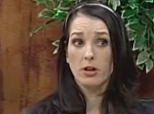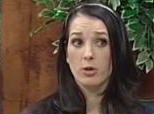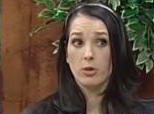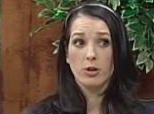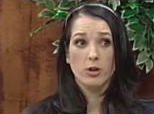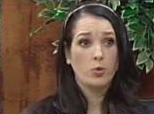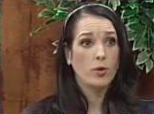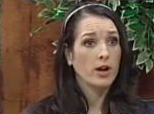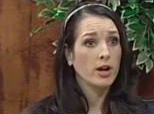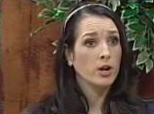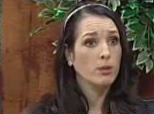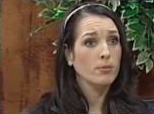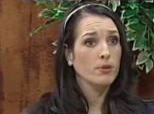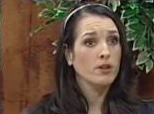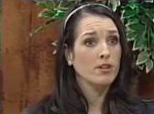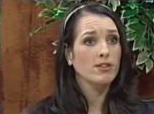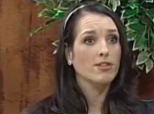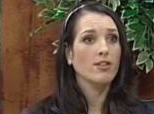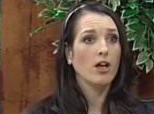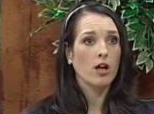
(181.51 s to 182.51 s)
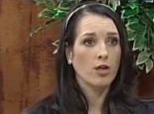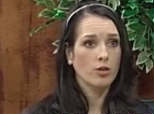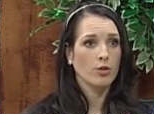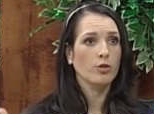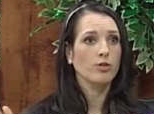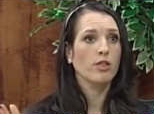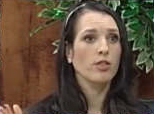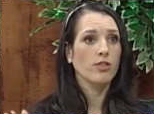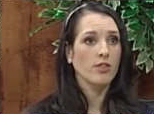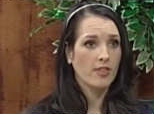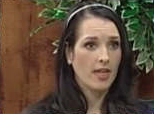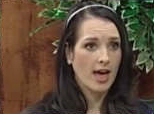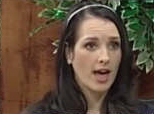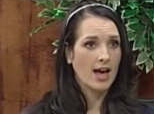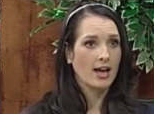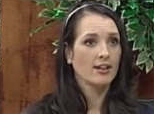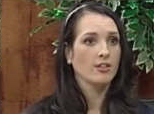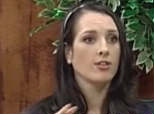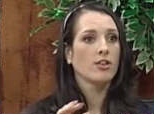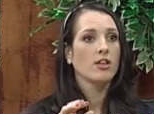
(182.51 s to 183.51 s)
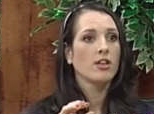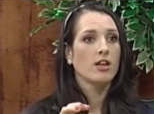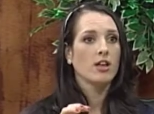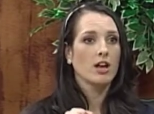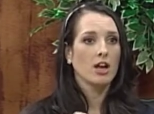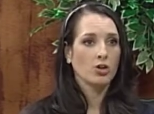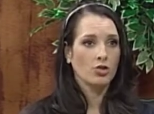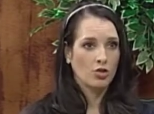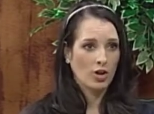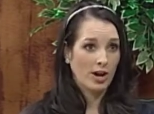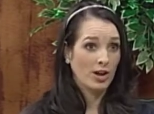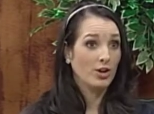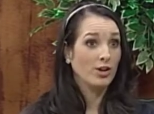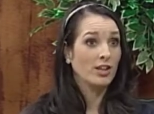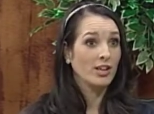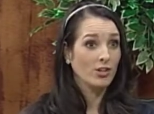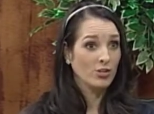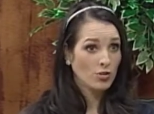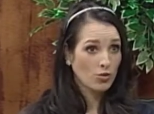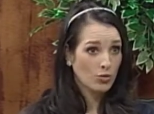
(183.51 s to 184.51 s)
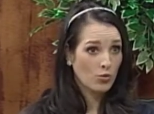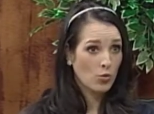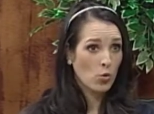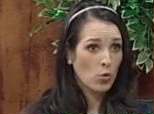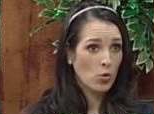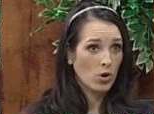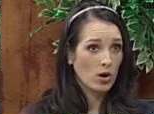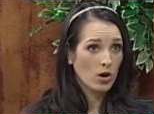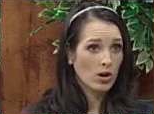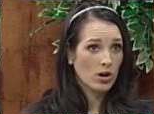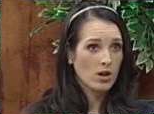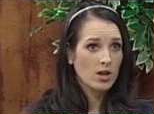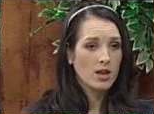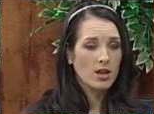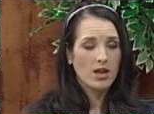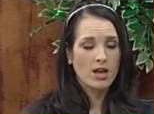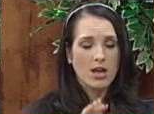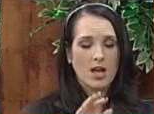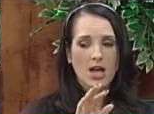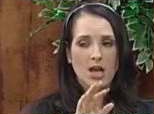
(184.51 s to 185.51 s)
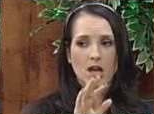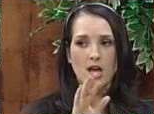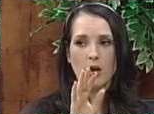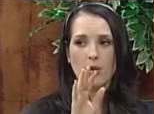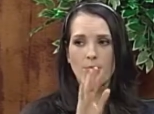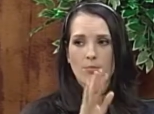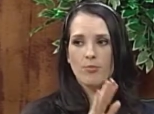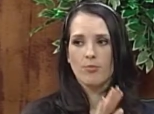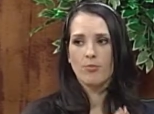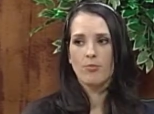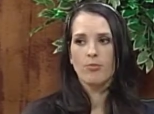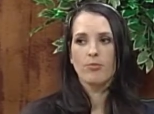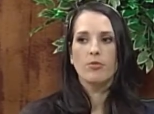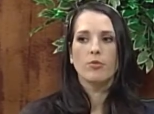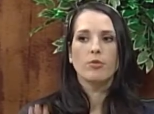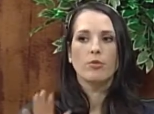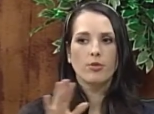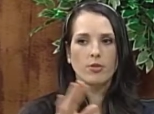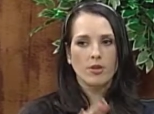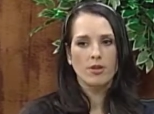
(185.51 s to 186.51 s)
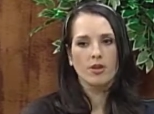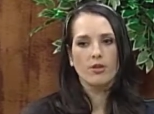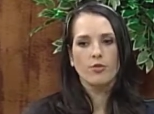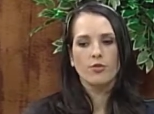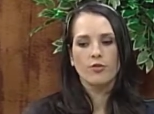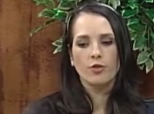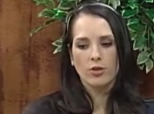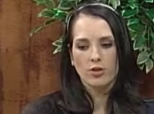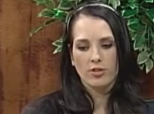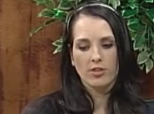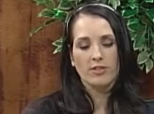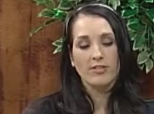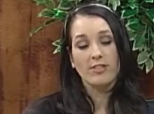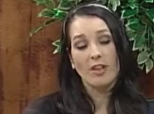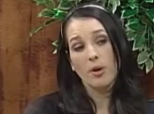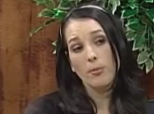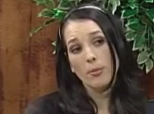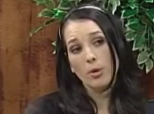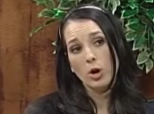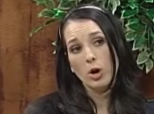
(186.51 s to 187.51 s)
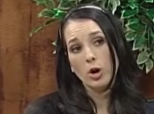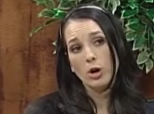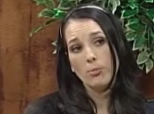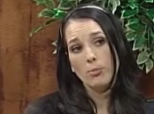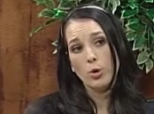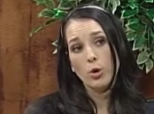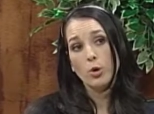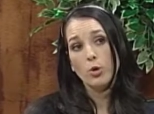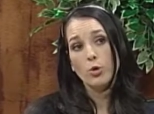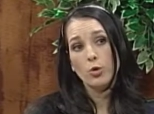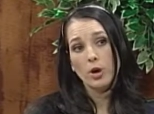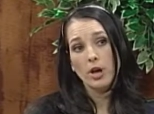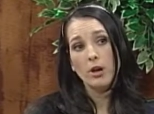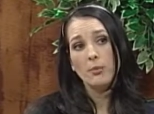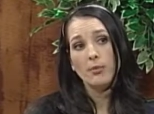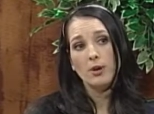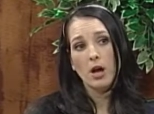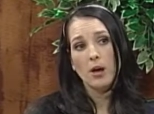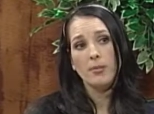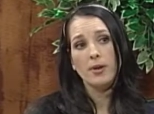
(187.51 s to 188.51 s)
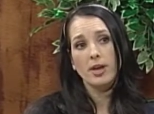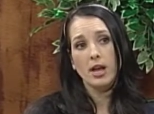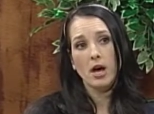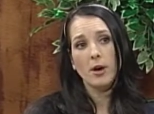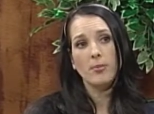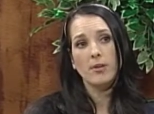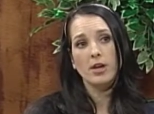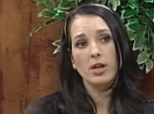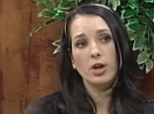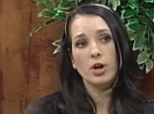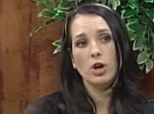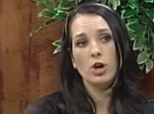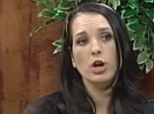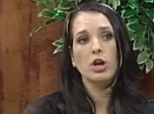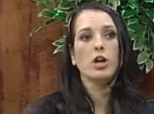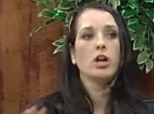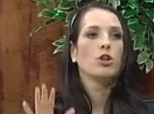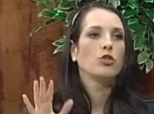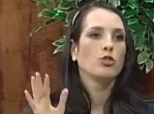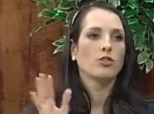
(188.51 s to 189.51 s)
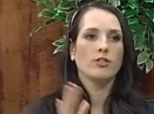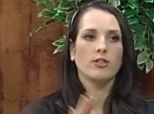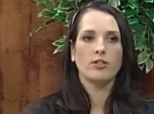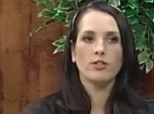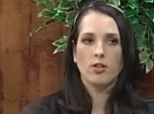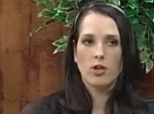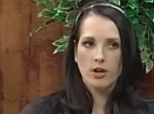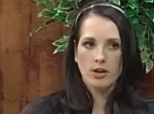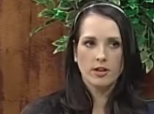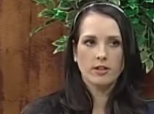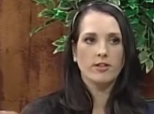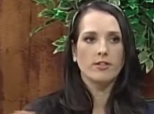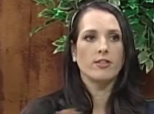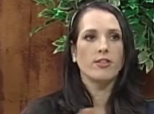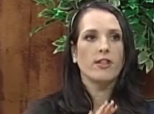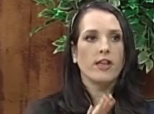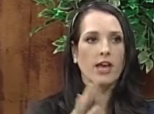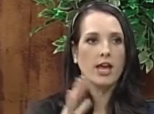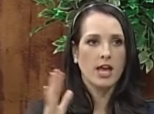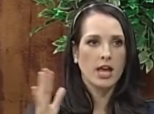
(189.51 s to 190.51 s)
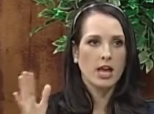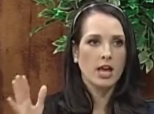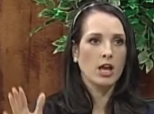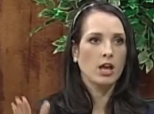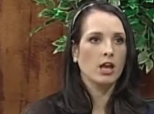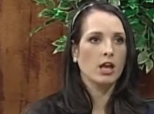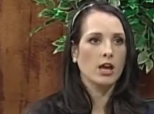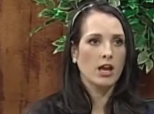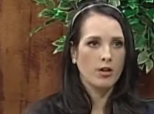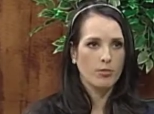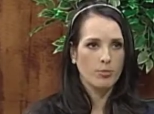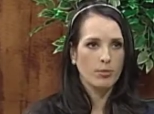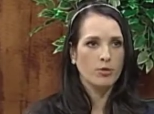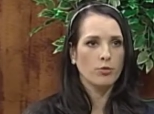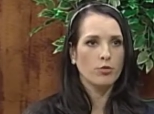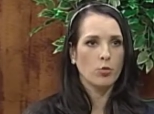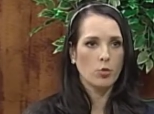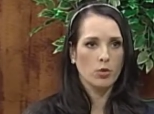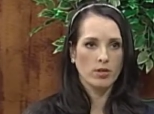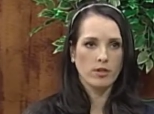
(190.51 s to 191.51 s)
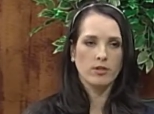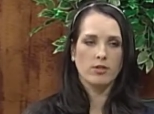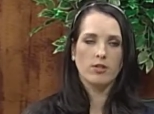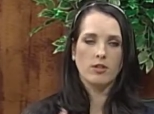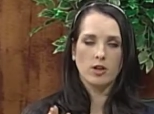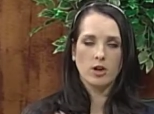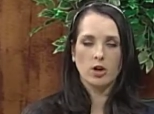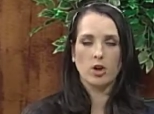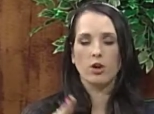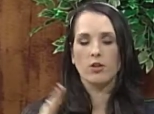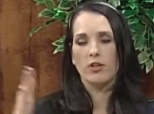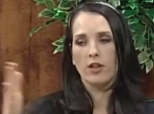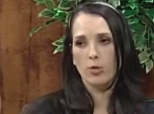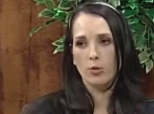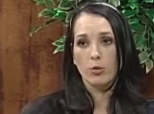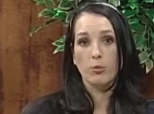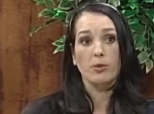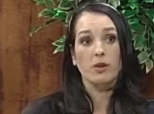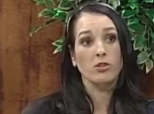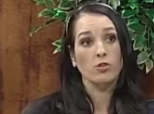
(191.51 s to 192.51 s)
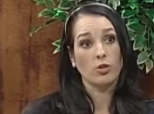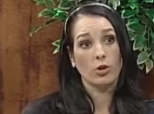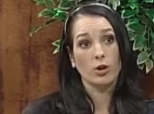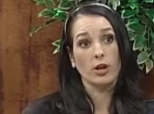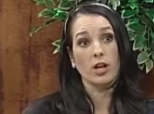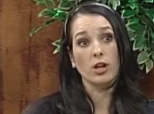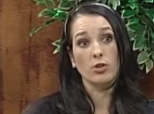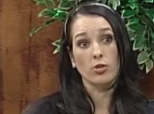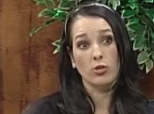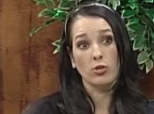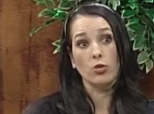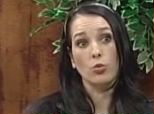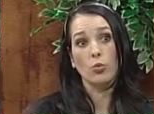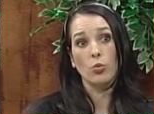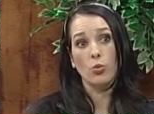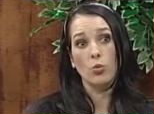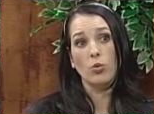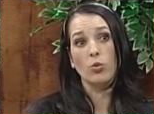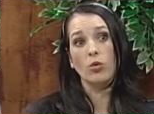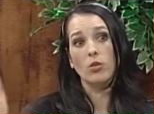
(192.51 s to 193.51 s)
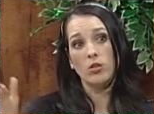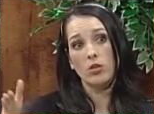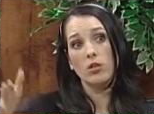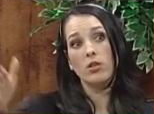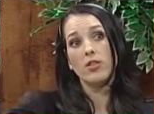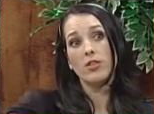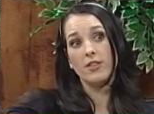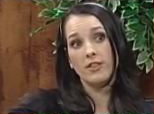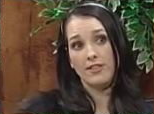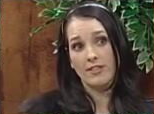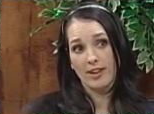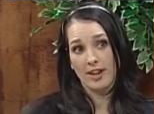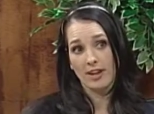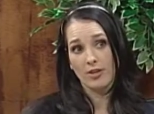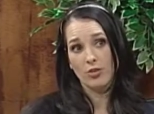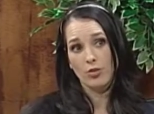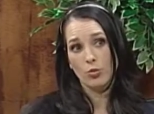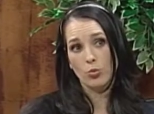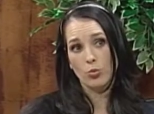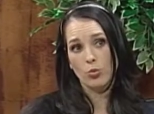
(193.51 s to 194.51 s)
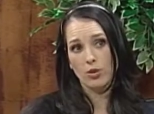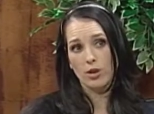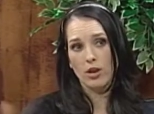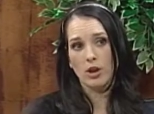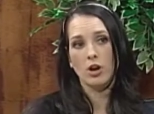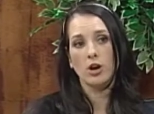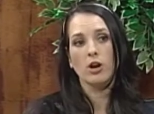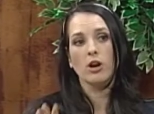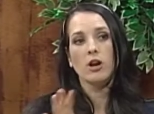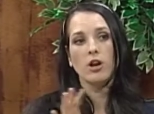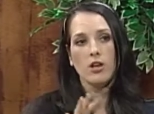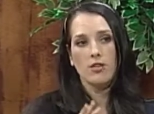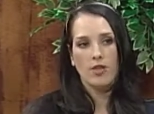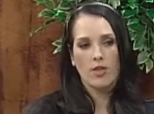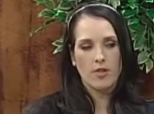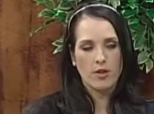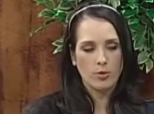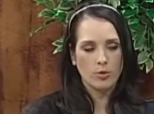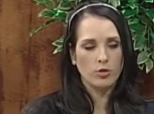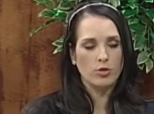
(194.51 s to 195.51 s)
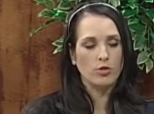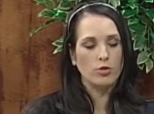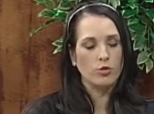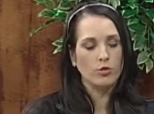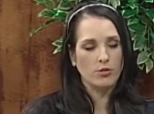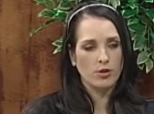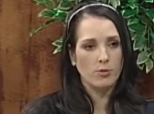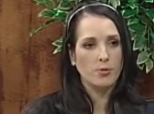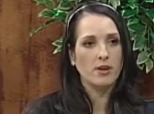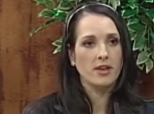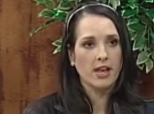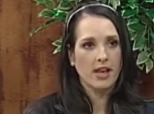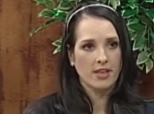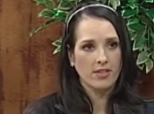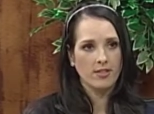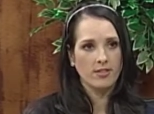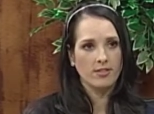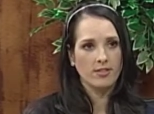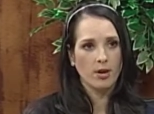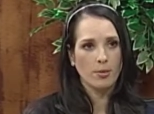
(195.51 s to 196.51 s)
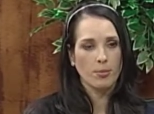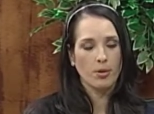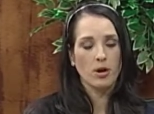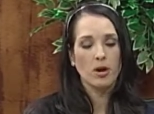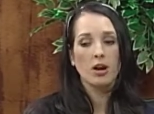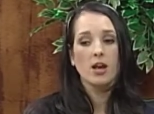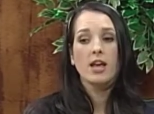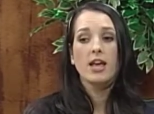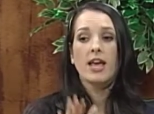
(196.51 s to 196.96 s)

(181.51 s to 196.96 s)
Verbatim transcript: requirements other than that a child is four. Um, for the summer program coming up here, just as long as they have been four this year and they would be starting school this next school year, then they would do V P K this summer.